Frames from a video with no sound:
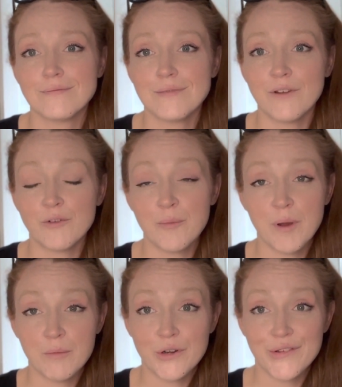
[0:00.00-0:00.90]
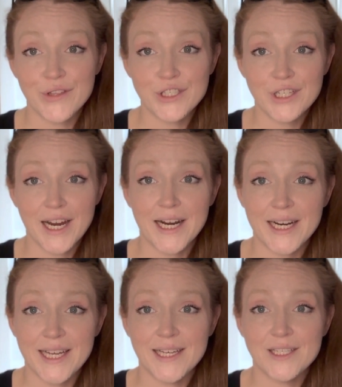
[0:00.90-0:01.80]
And remember, the
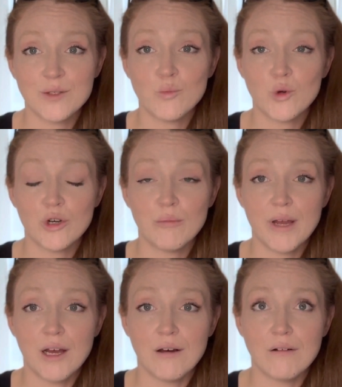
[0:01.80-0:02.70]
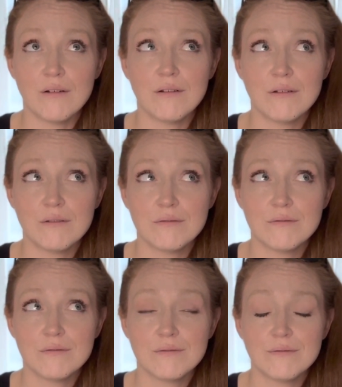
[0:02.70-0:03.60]
Chariot is more about
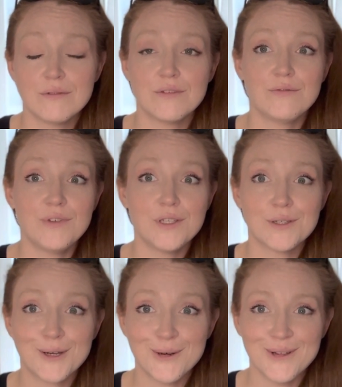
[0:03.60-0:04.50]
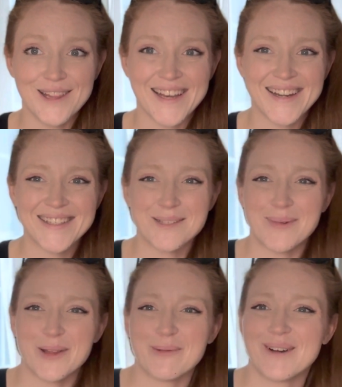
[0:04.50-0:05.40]
the vehicle than it is
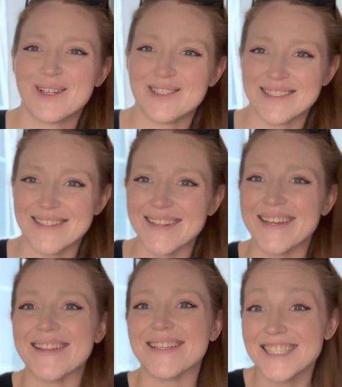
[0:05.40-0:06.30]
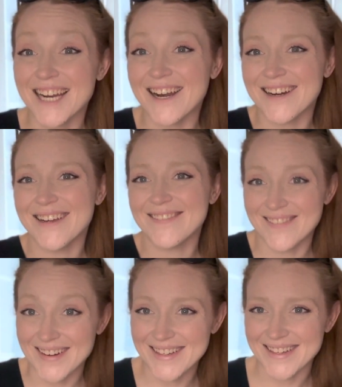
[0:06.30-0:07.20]
about the person in the chariot,
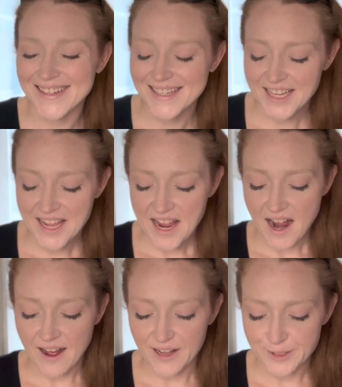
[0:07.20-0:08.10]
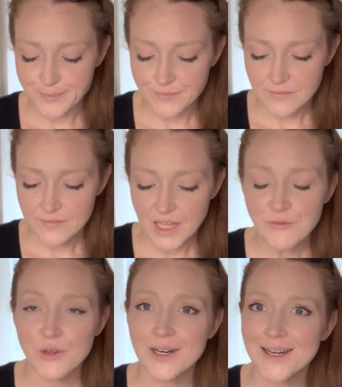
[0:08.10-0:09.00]
right? If
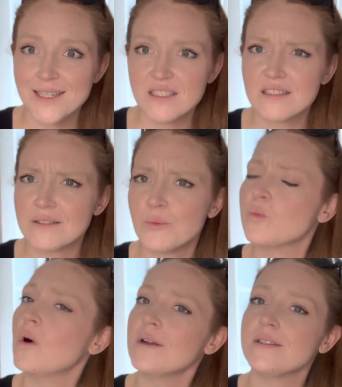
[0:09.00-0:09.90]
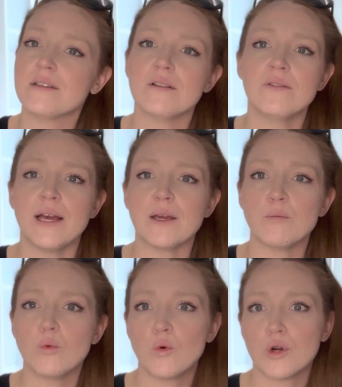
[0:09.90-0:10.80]
you guys want like
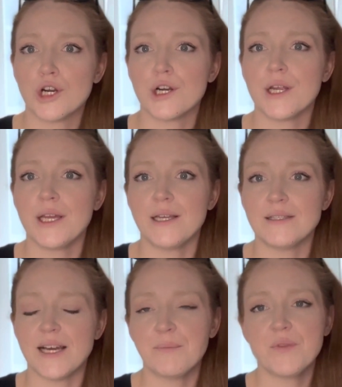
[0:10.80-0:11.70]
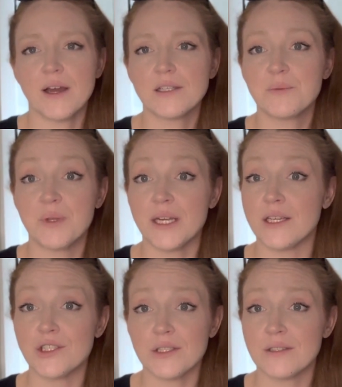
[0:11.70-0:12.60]
more in-depth
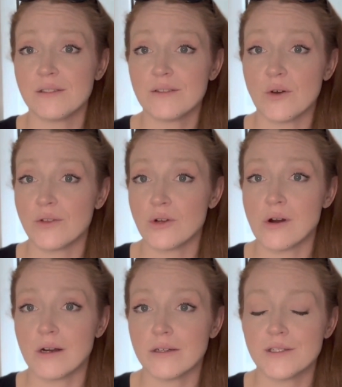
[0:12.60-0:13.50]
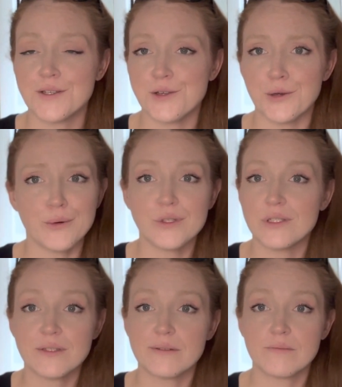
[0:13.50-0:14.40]
explanations on cards too, just